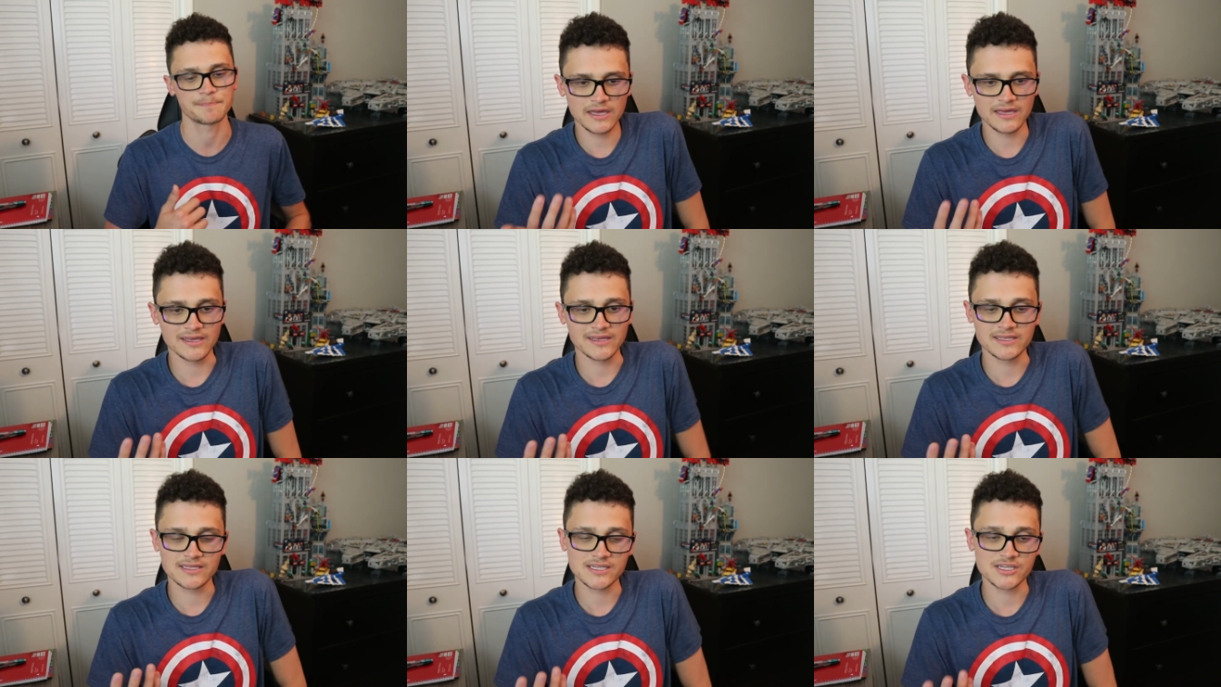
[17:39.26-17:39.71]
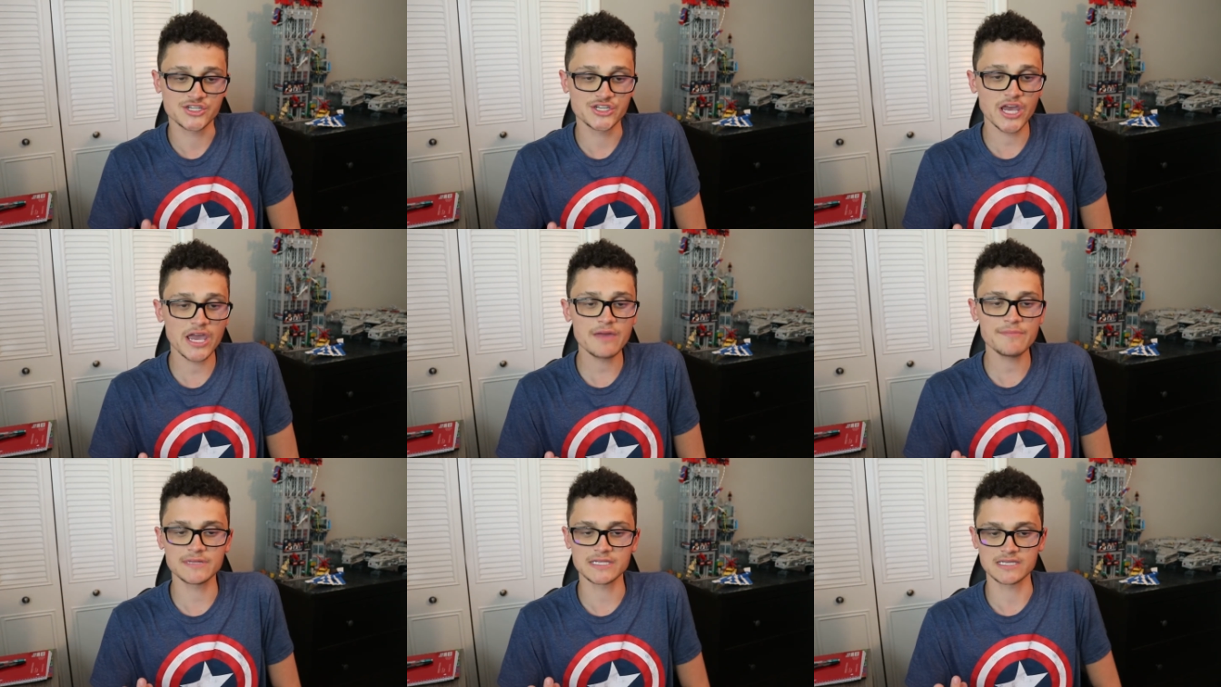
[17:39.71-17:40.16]
It's a
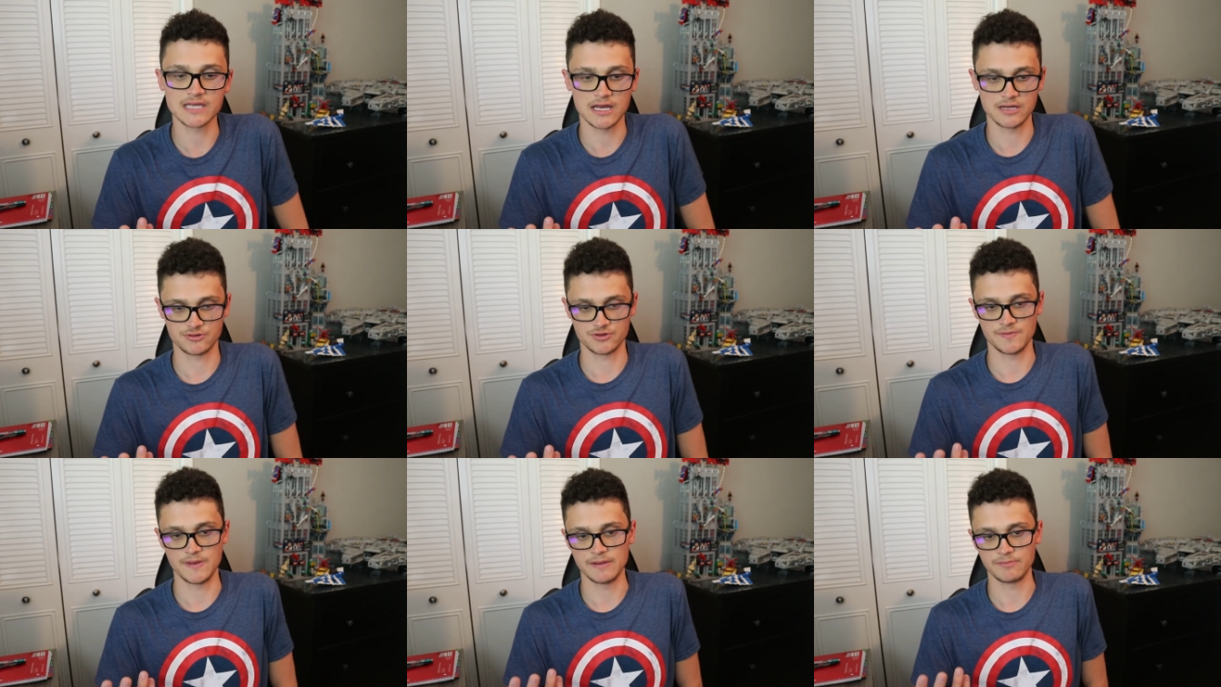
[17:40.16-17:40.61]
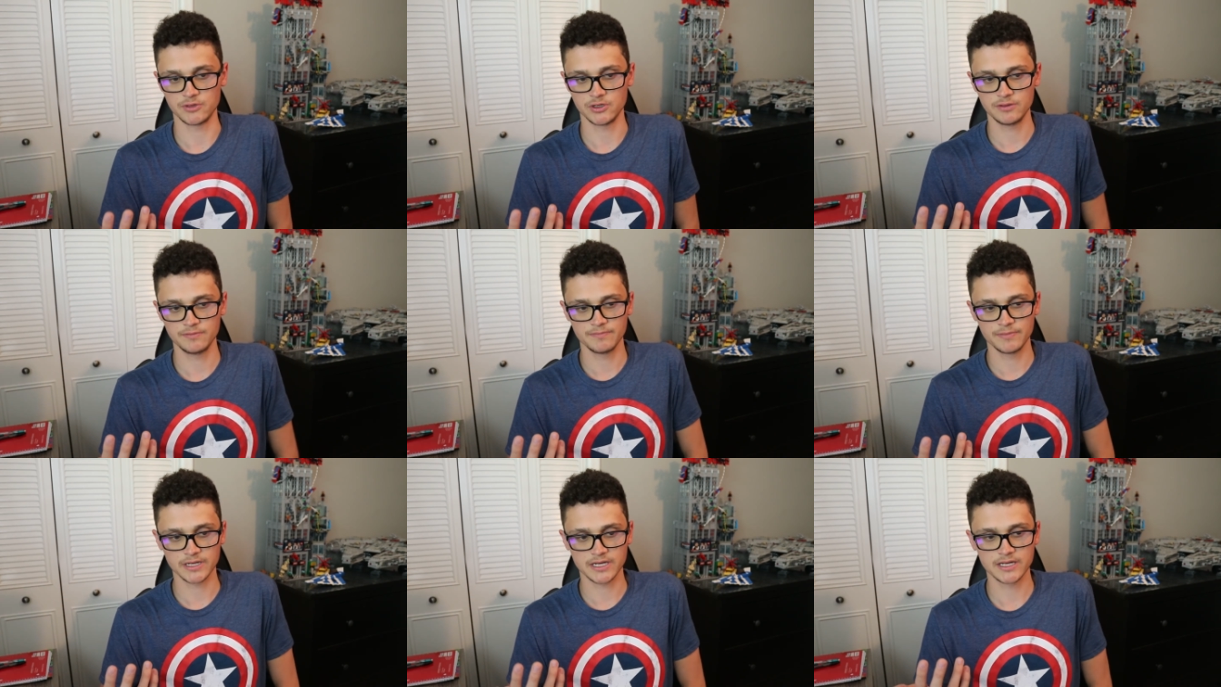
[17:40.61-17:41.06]
shame it's not as
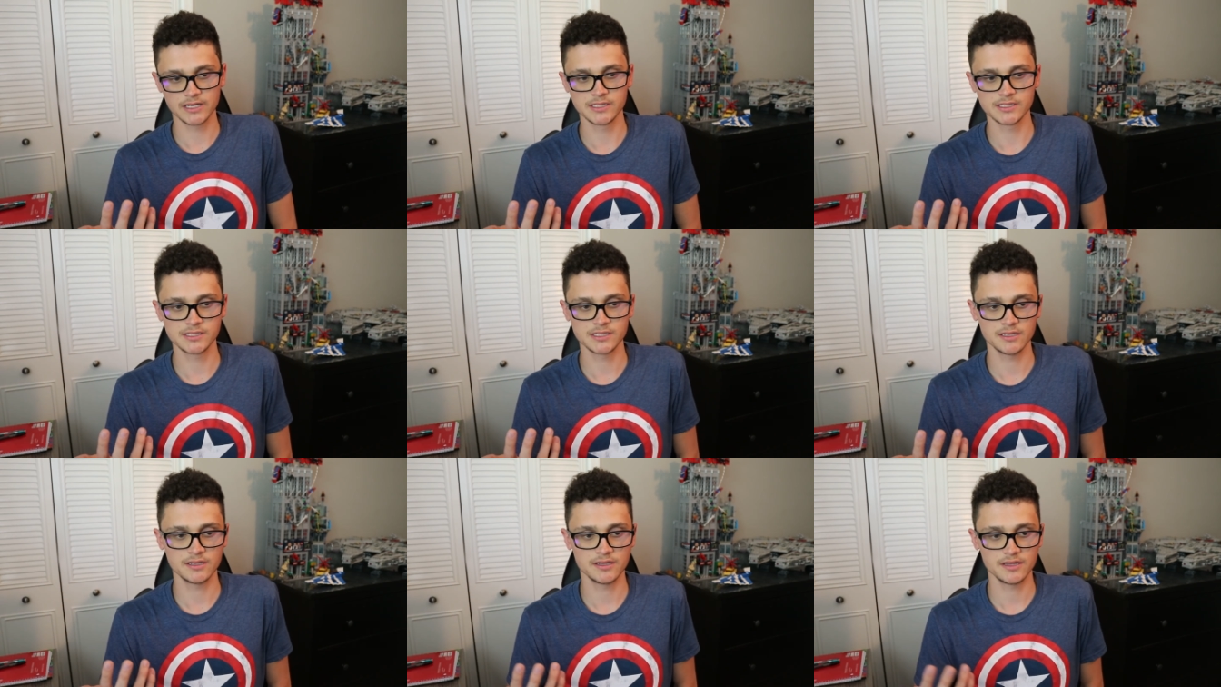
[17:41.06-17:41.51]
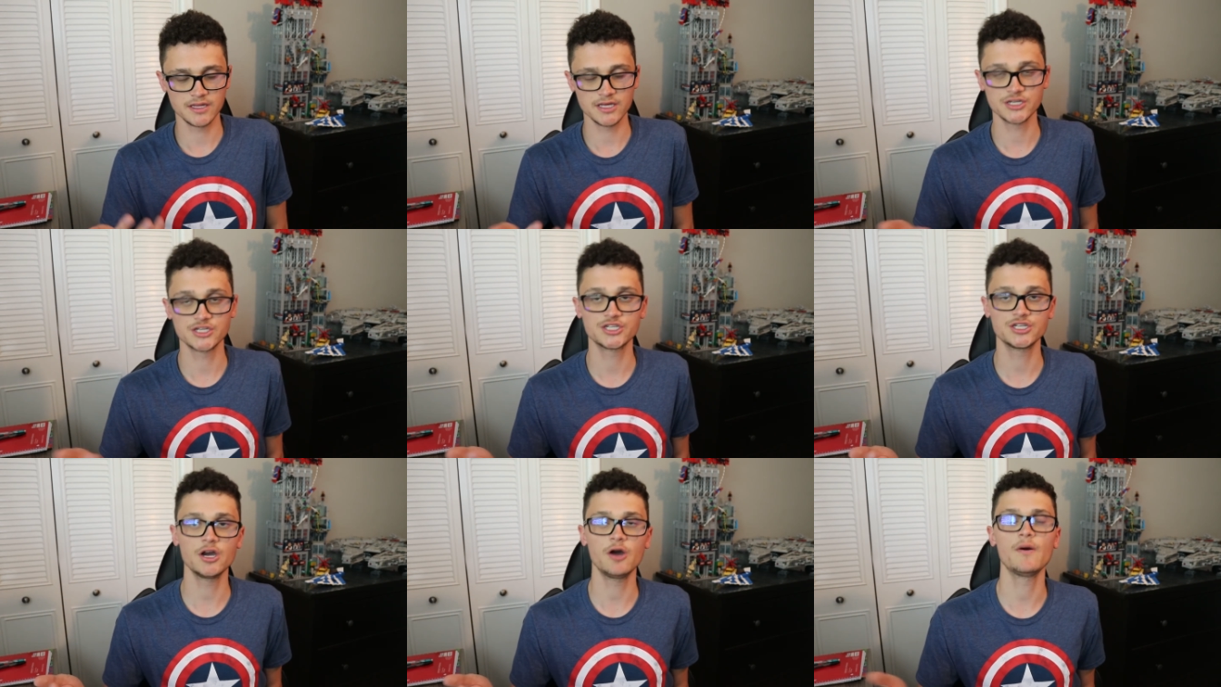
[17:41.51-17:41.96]
remembered because this
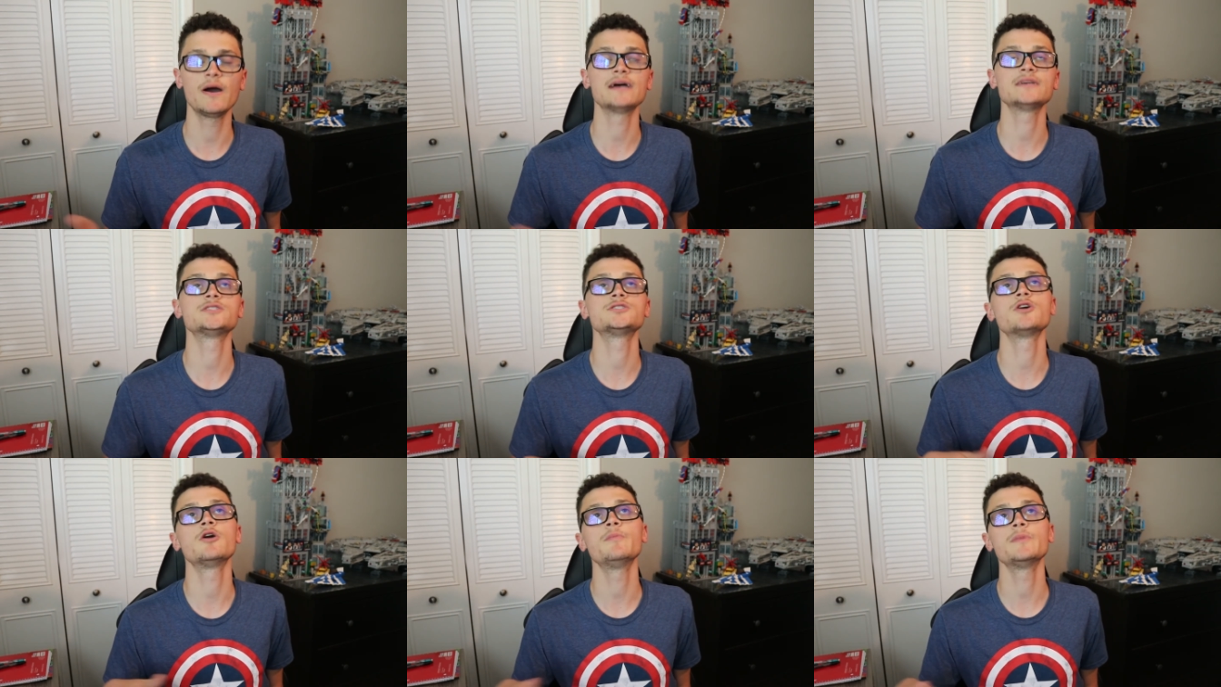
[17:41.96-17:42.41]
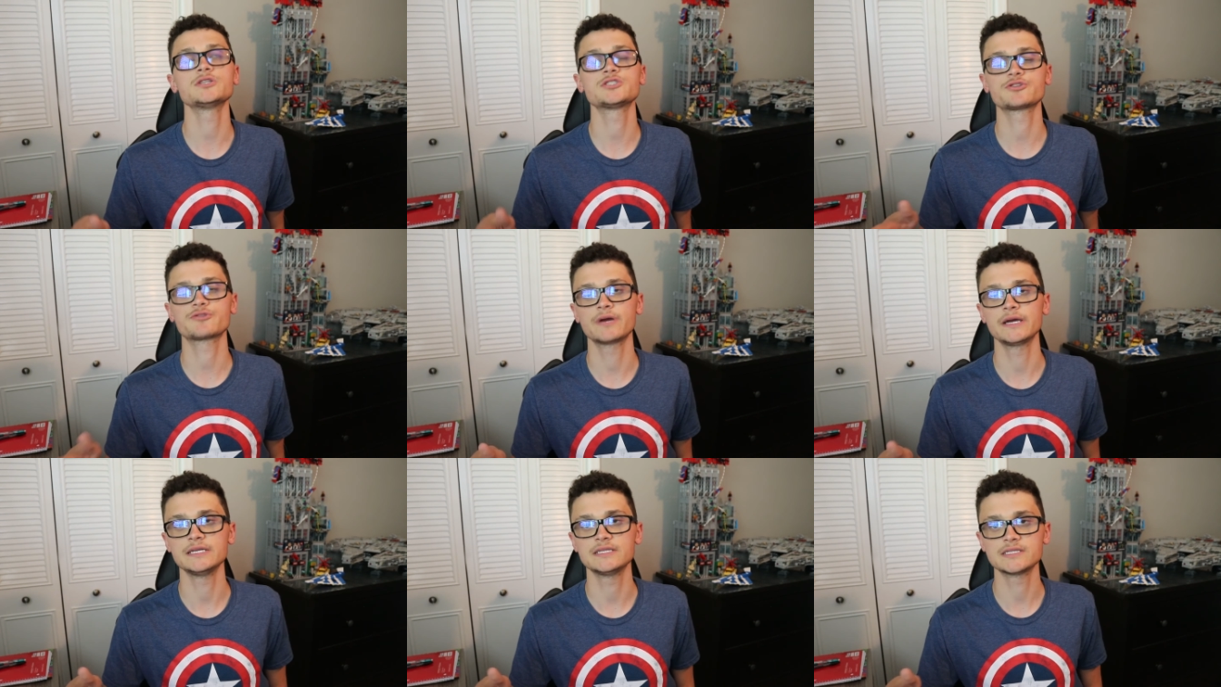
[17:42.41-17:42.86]
show has so much
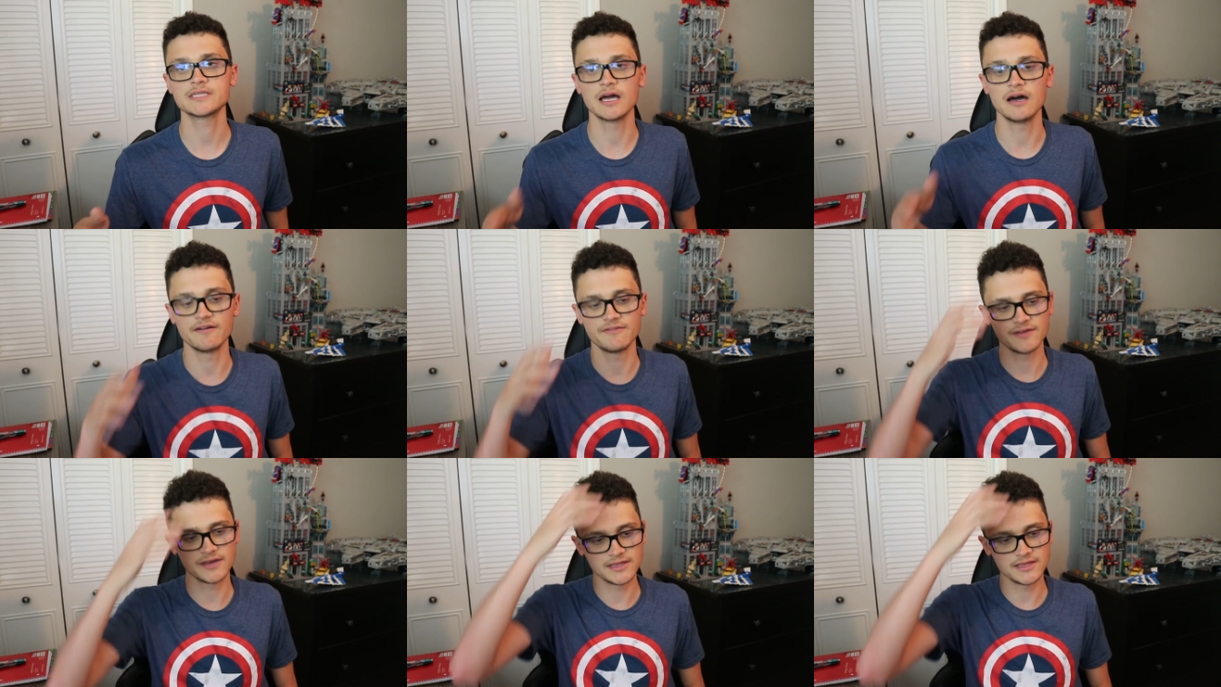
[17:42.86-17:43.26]
great stuff.